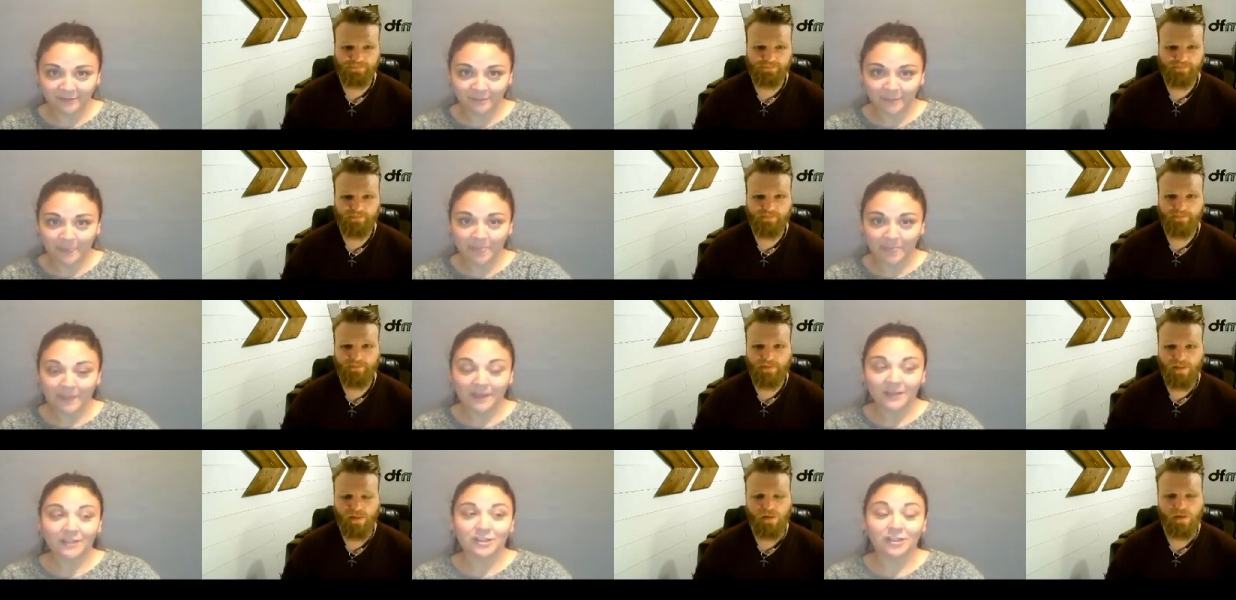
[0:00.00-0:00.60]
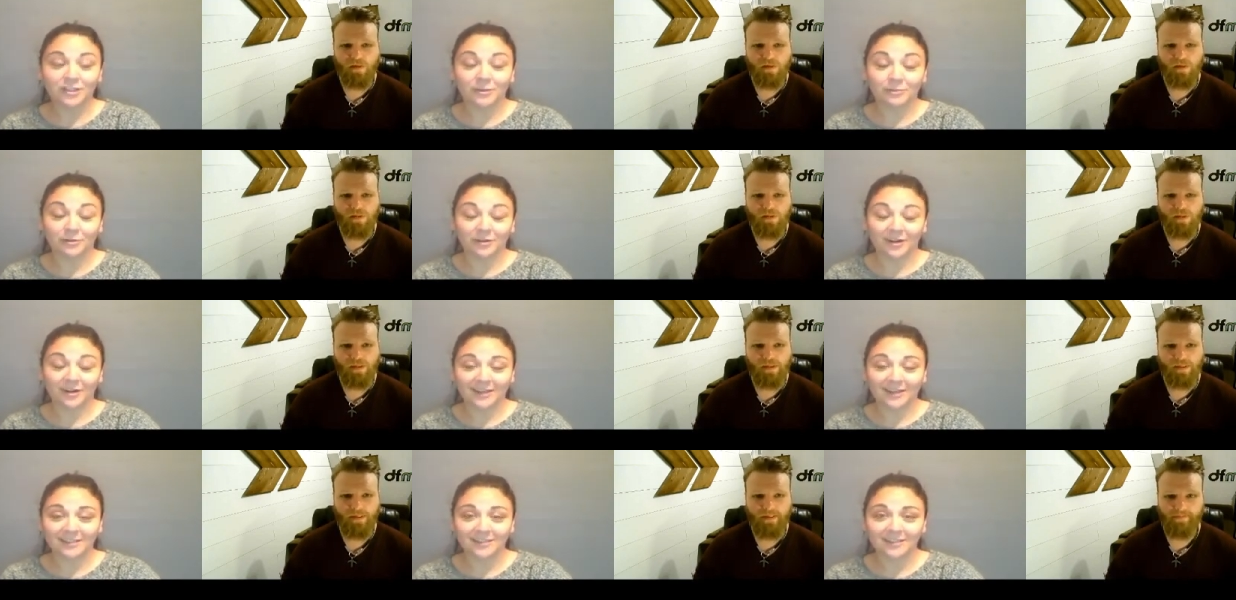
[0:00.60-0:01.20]
Speaker 1: stop
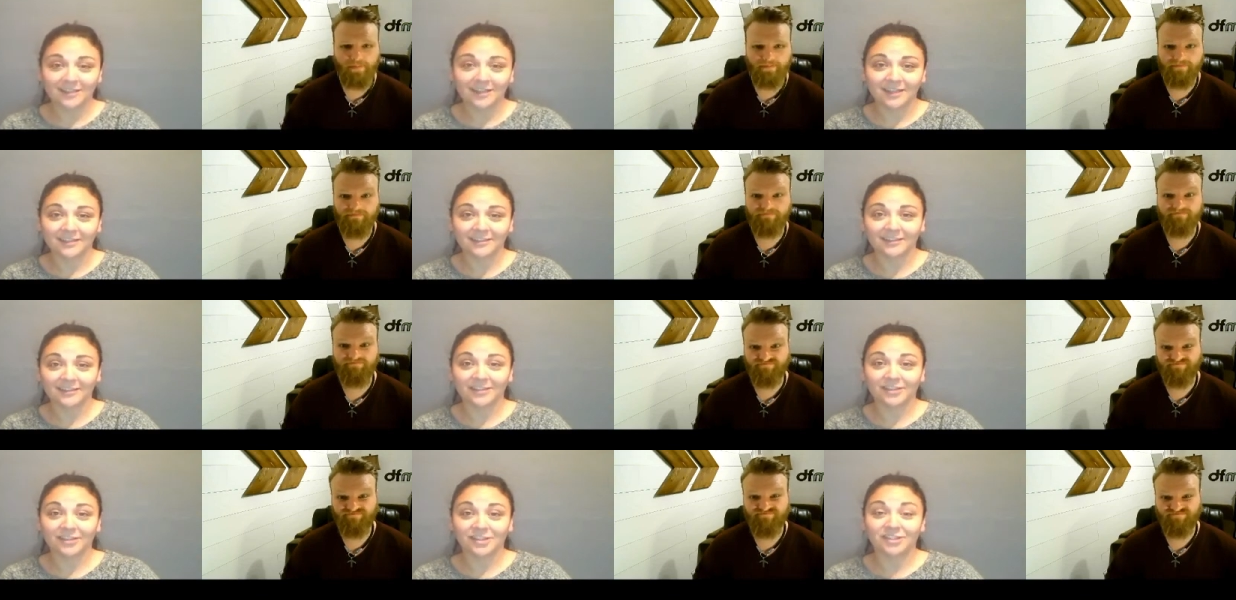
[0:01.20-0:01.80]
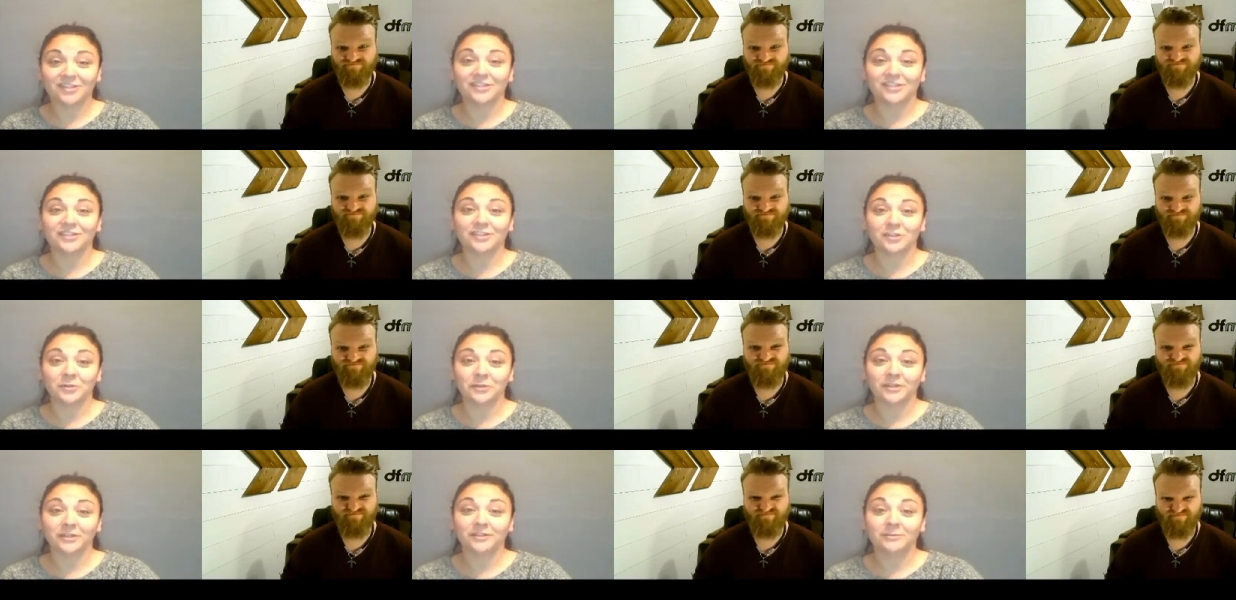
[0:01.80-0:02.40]
procrastinating and just do it
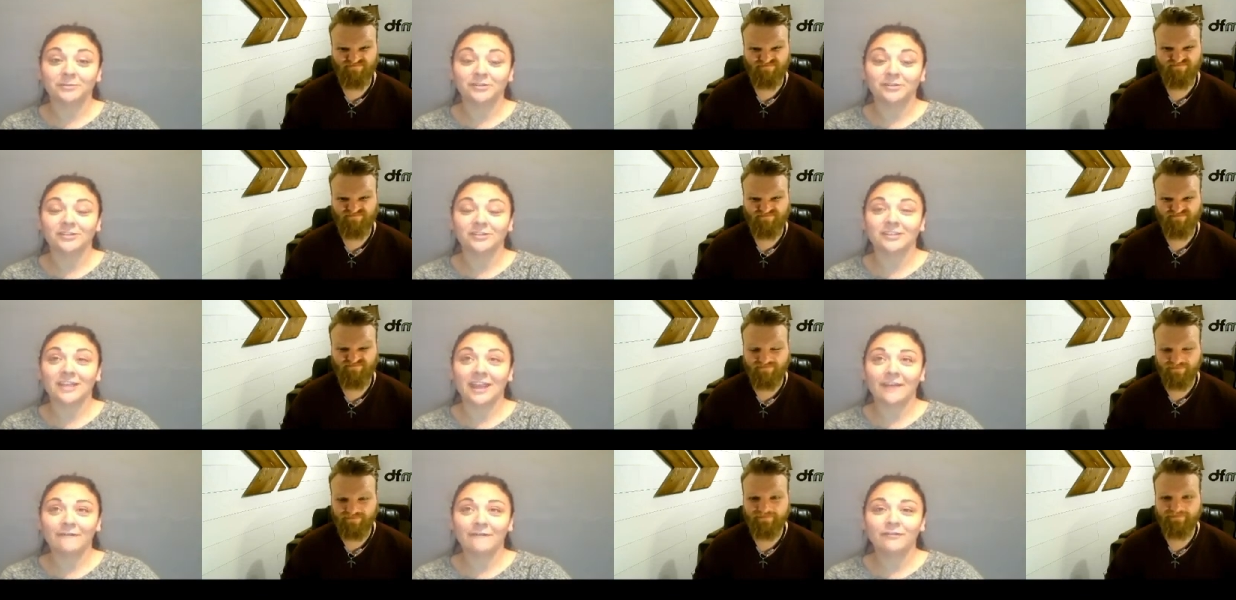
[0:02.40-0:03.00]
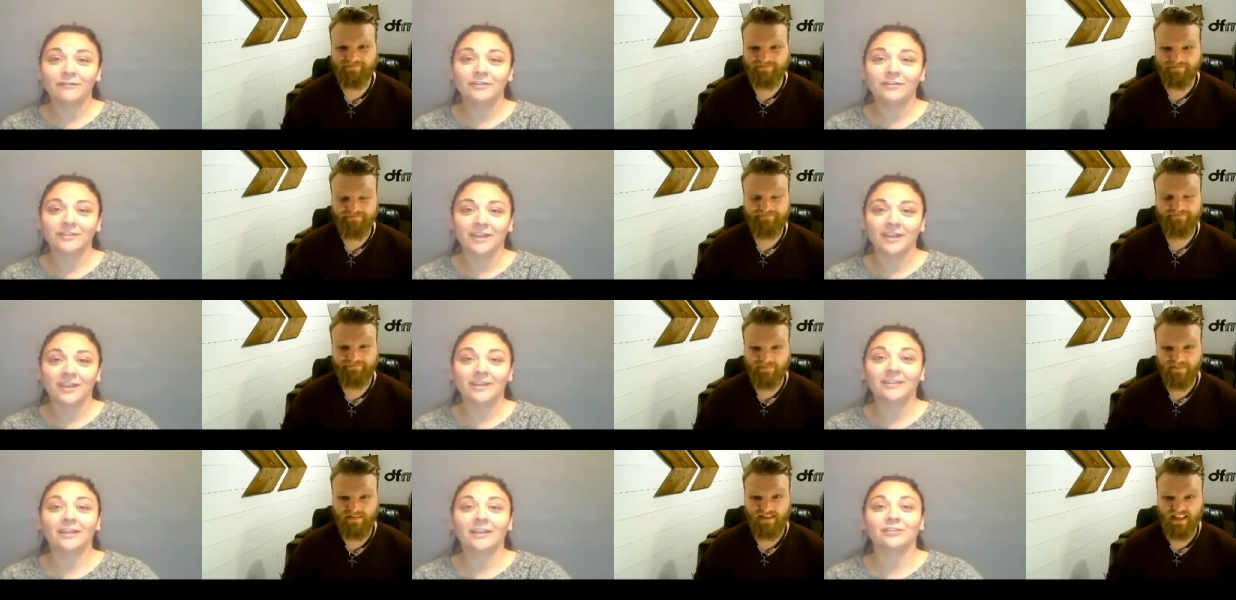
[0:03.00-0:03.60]
because every day
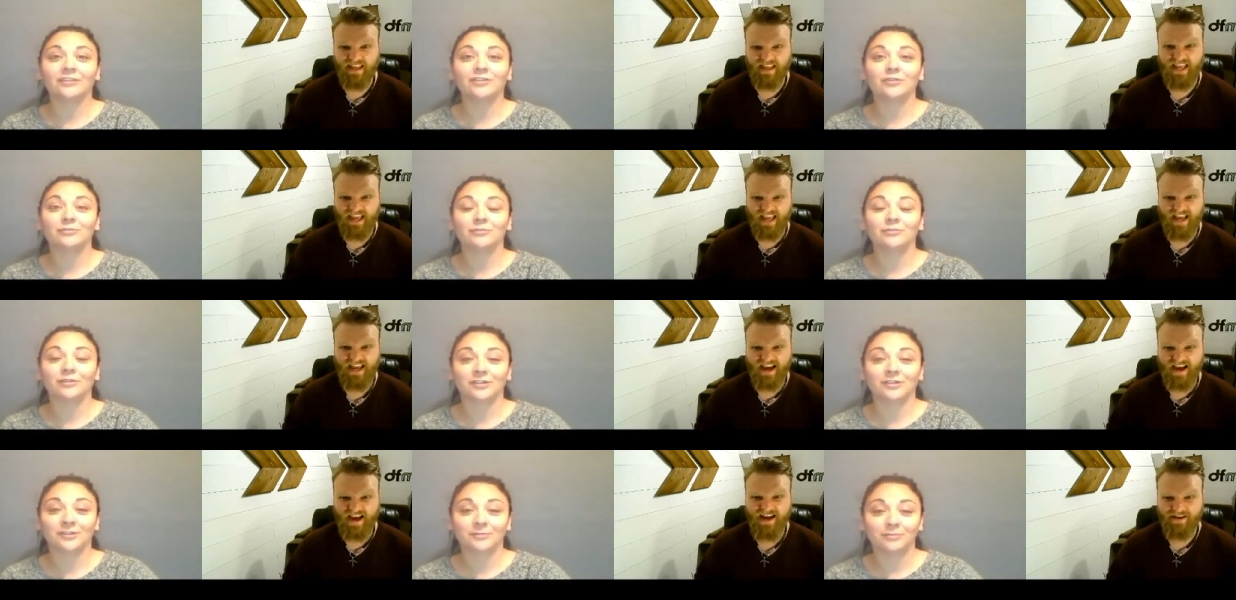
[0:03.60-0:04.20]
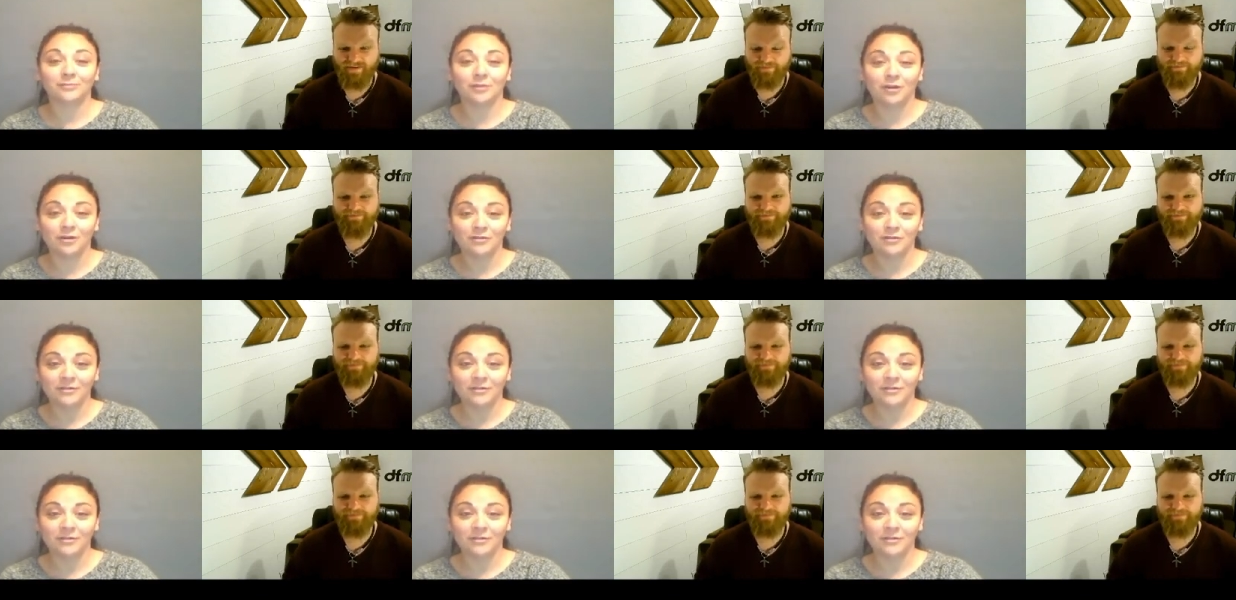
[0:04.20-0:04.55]
that you postpone